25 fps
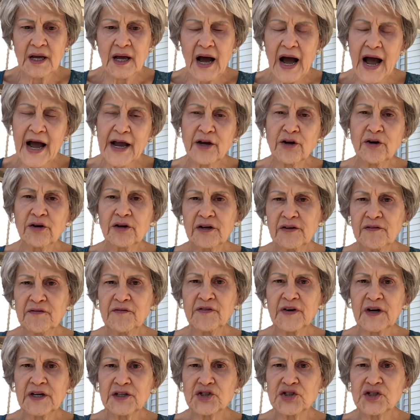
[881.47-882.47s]
I could have
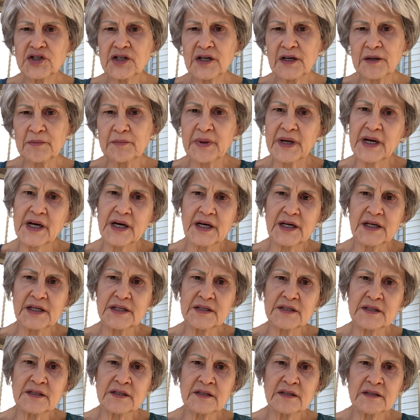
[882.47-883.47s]
fudged it
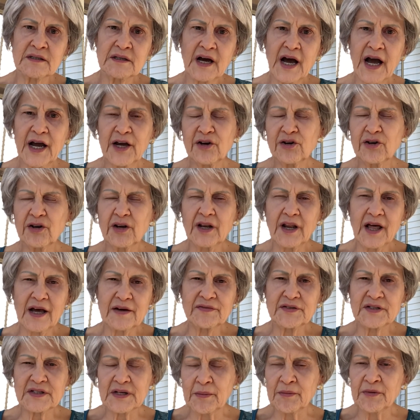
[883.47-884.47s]
because I could have left
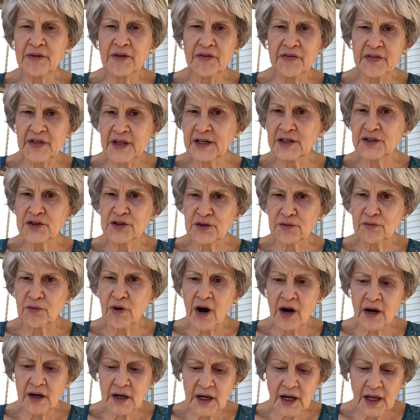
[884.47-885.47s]
some of the things the
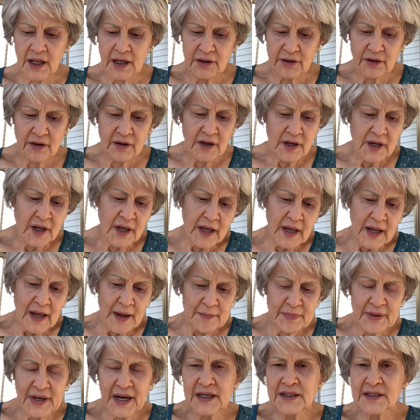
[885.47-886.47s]
wrong color,
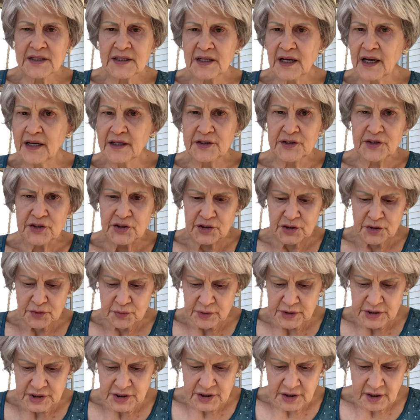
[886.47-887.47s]
but I decided to just
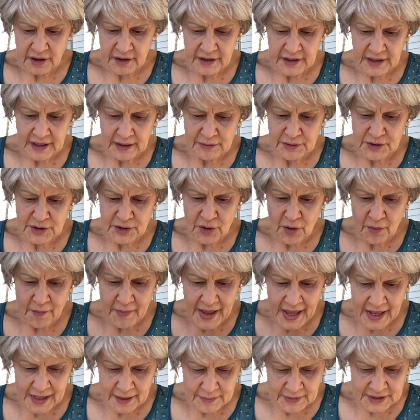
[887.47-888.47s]
restart it. I was so
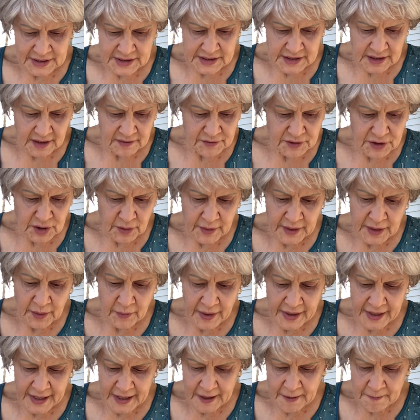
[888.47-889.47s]
mad at myself. So
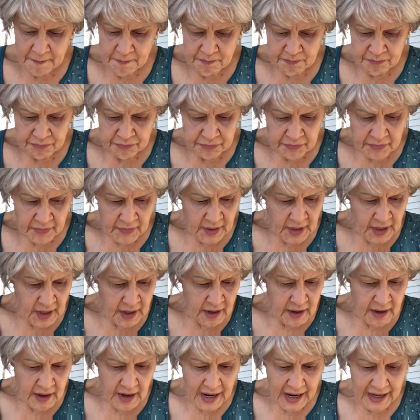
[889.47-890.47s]
anyway,
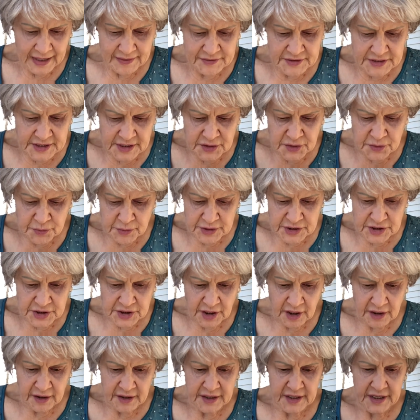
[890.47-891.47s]
I've since
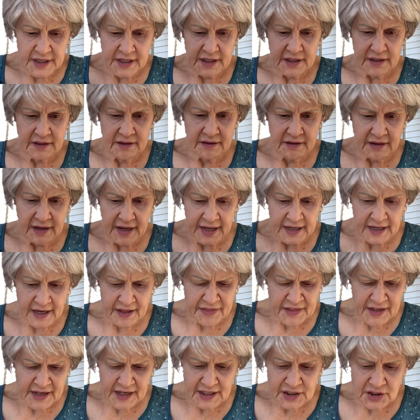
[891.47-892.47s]
restarted it, and I
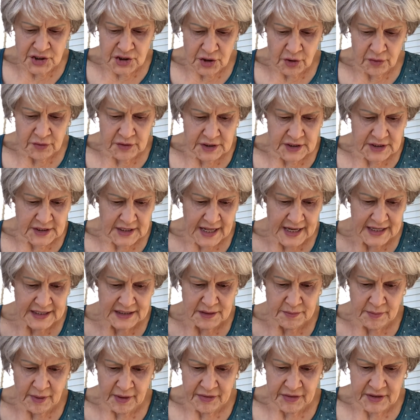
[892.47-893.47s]
think I showed this
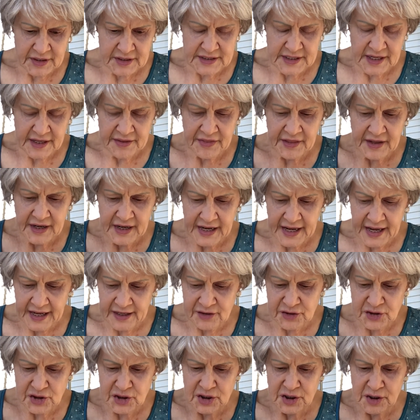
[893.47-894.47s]
last month because I think I
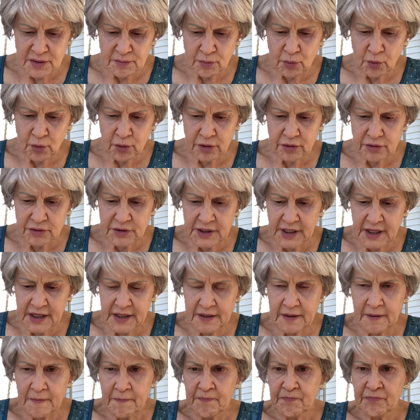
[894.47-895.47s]
had just the border
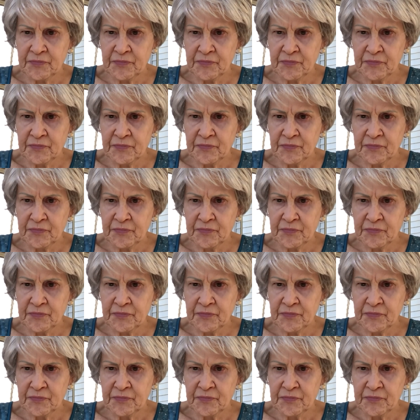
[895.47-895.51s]
done,